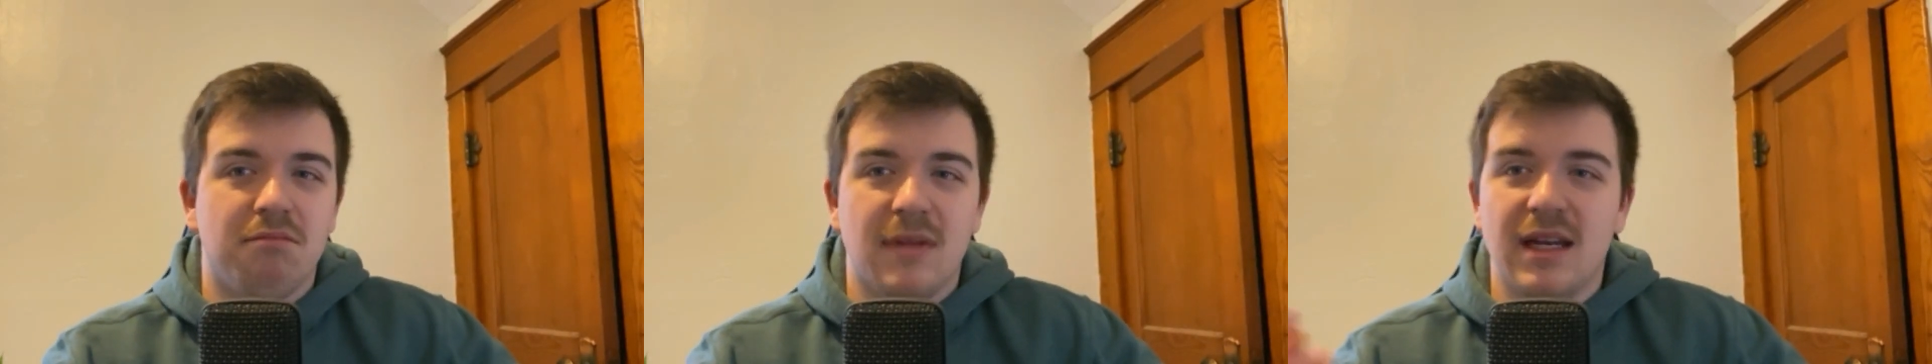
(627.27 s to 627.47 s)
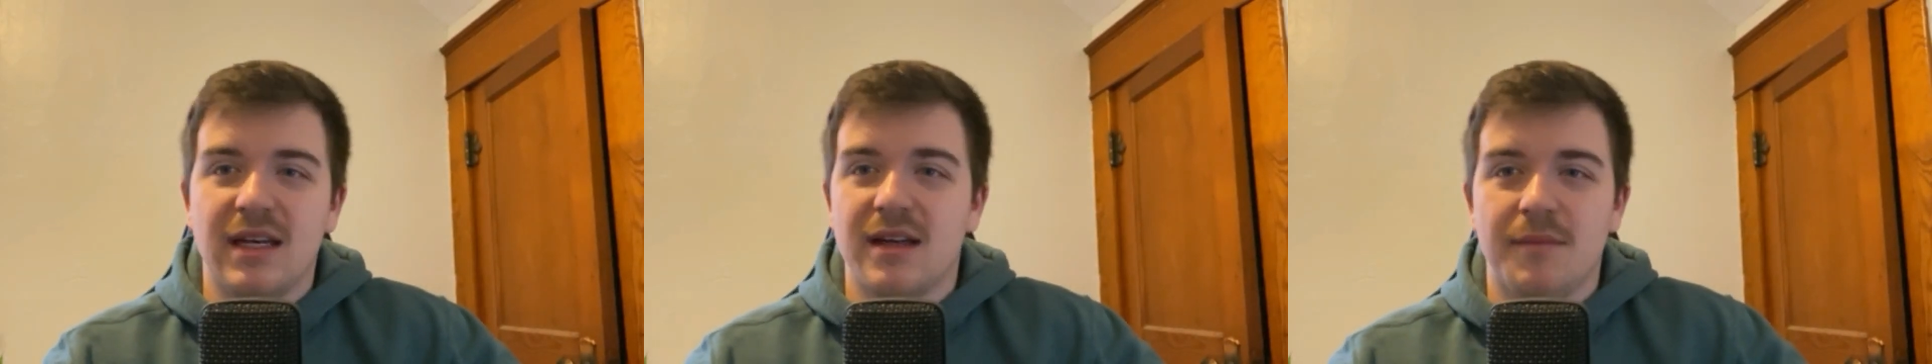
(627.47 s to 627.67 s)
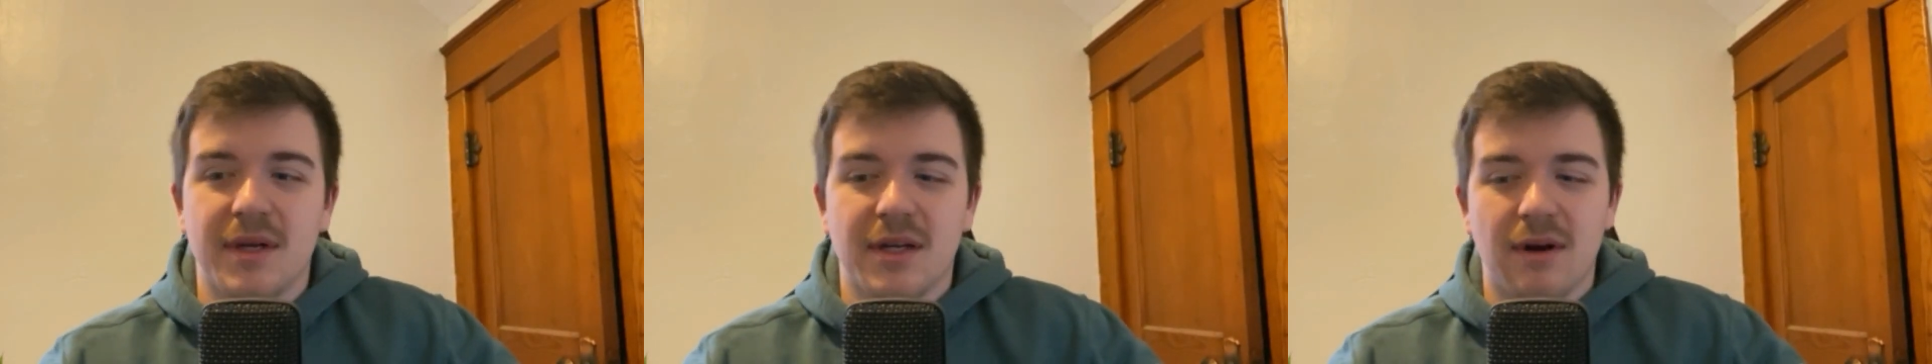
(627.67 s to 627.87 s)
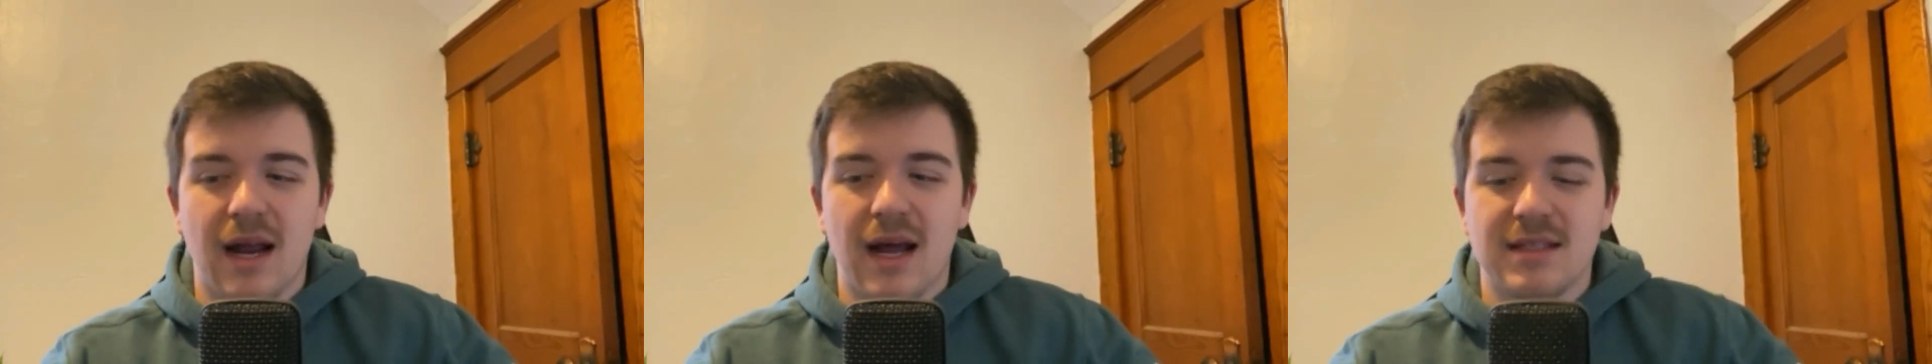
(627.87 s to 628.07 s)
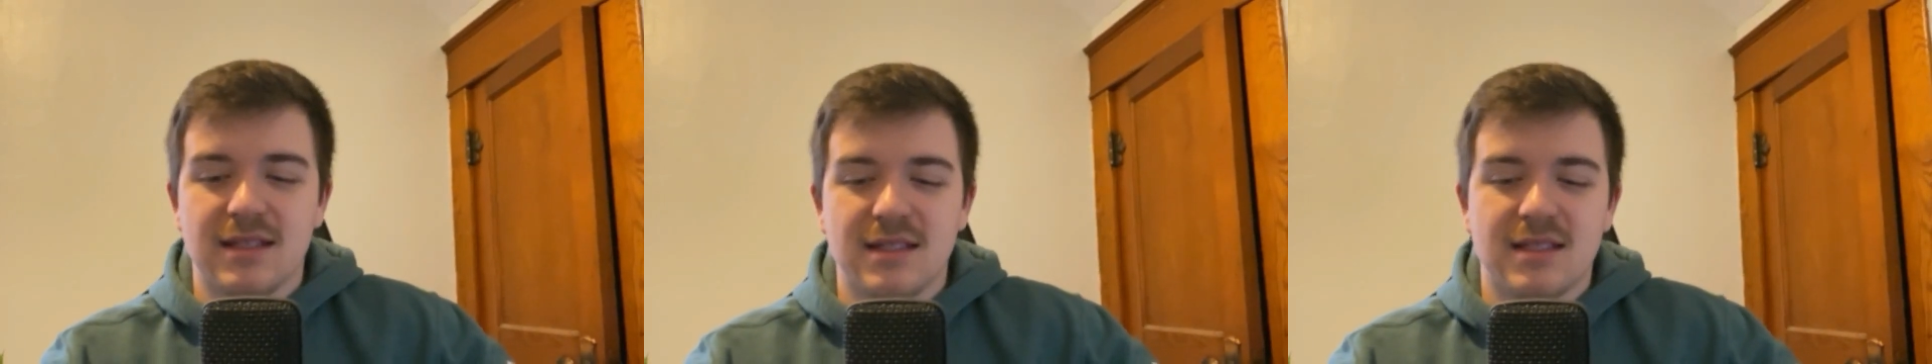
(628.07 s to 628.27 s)
incoming
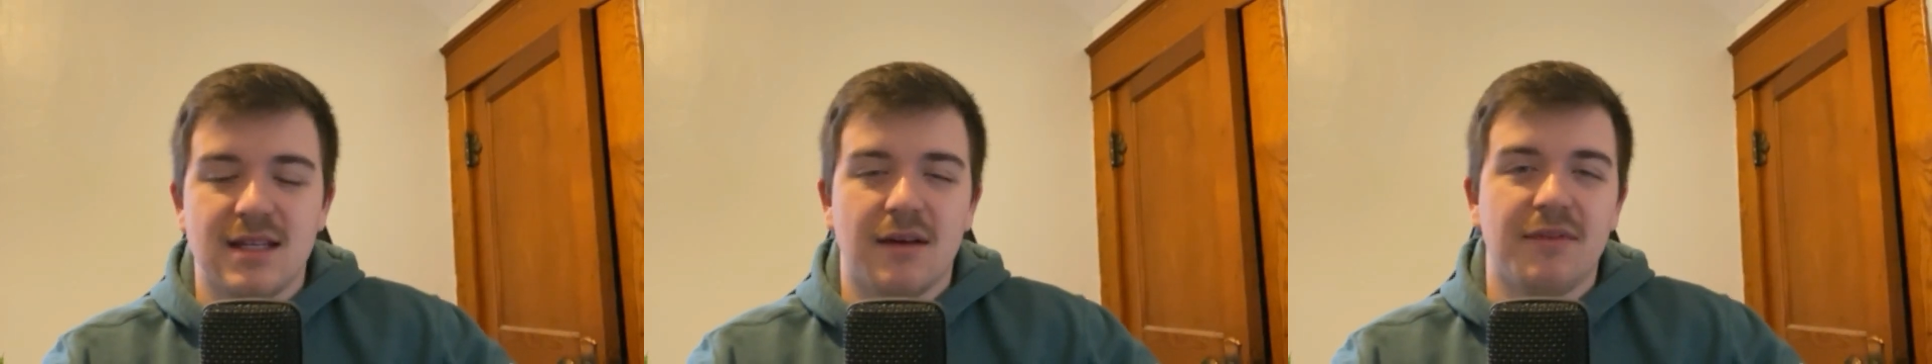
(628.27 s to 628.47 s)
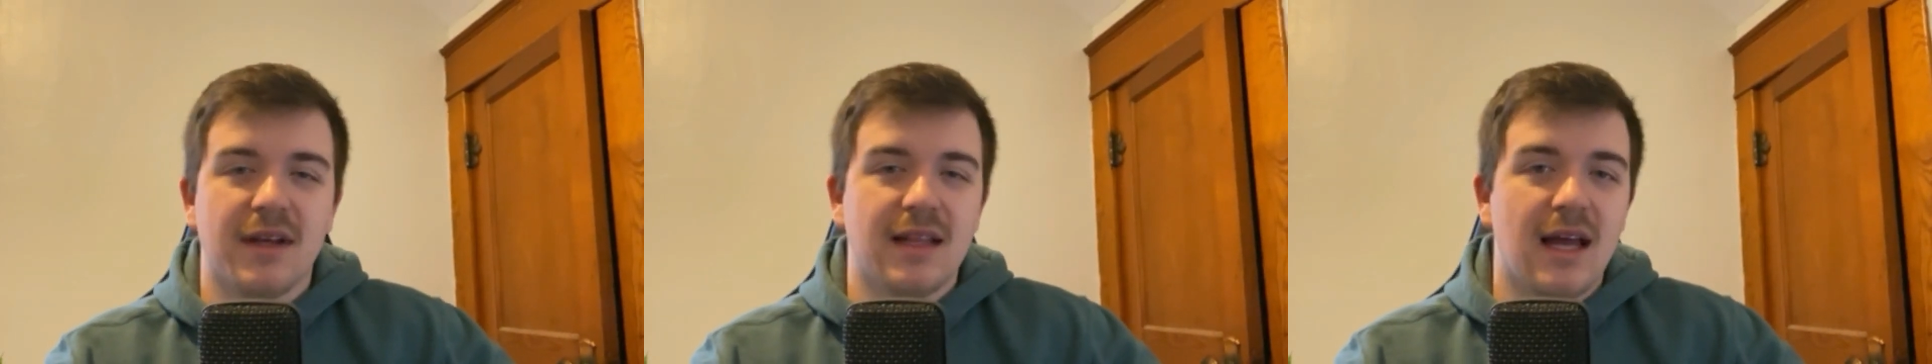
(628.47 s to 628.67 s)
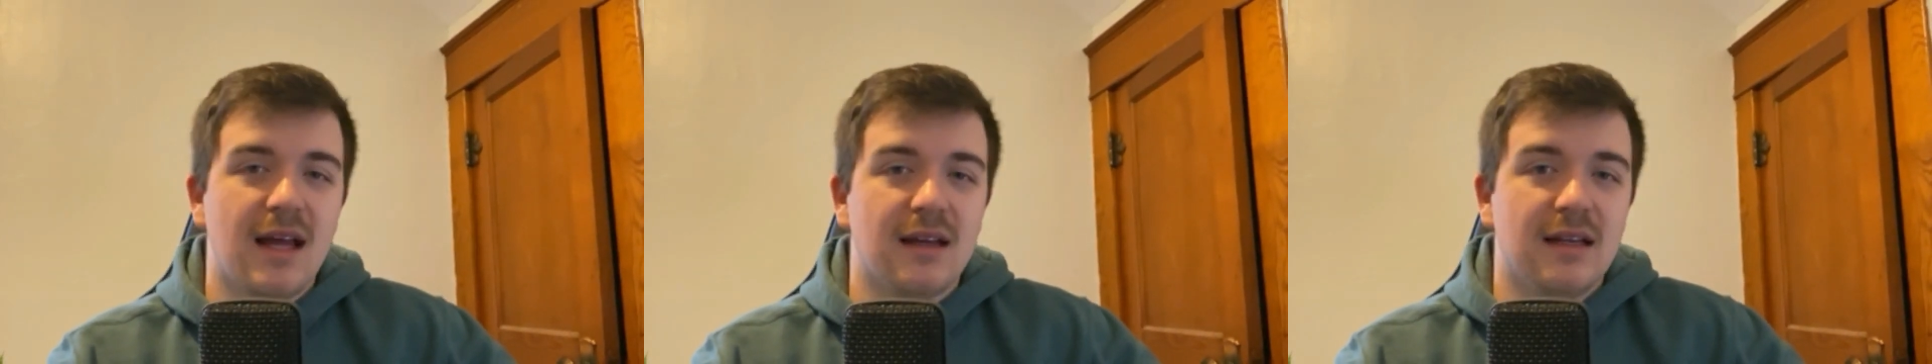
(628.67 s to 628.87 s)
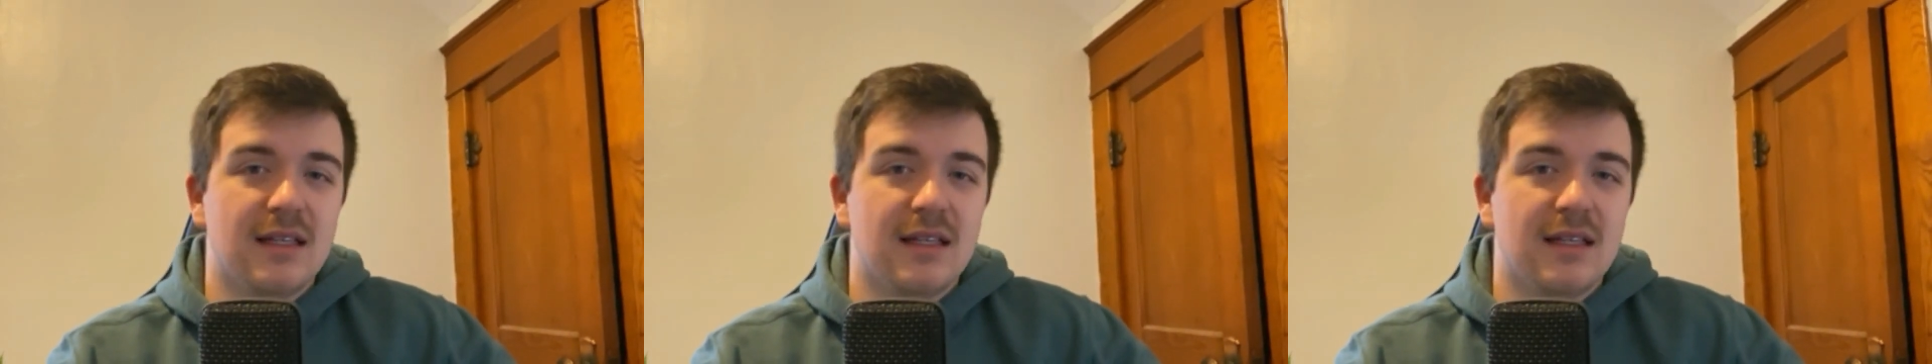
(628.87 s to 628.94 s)
grads and stuff like that.